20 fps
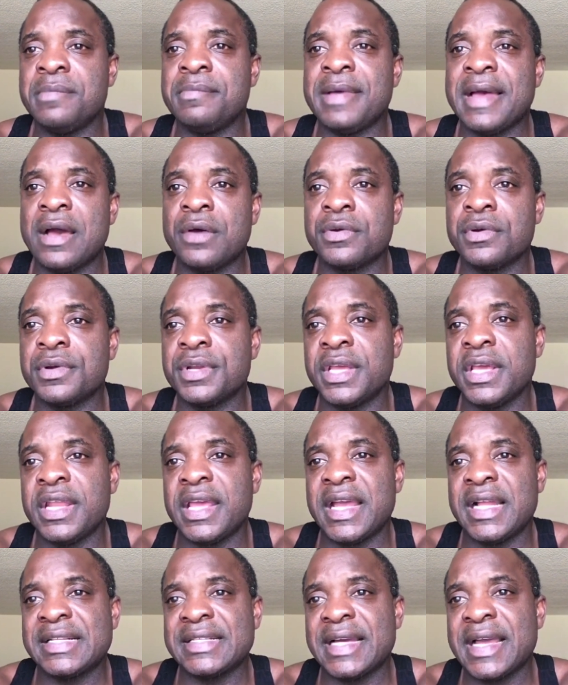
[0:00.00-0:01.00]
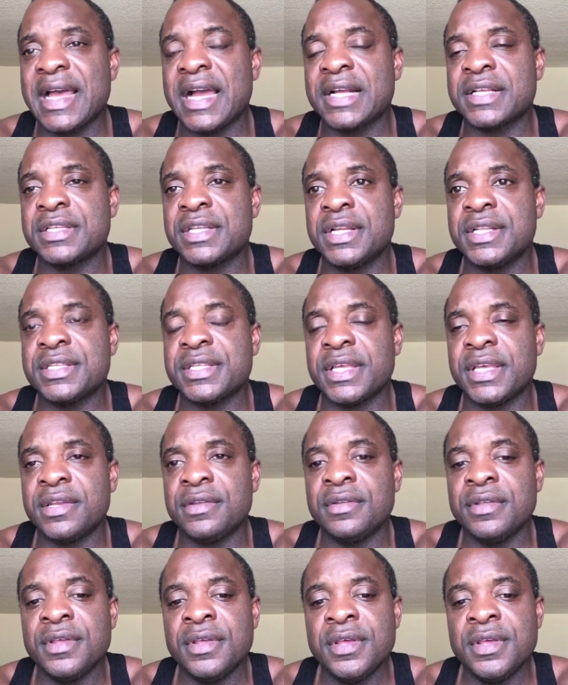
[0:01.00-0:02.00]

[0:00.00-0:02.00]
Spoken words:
powder to get antioxidants in.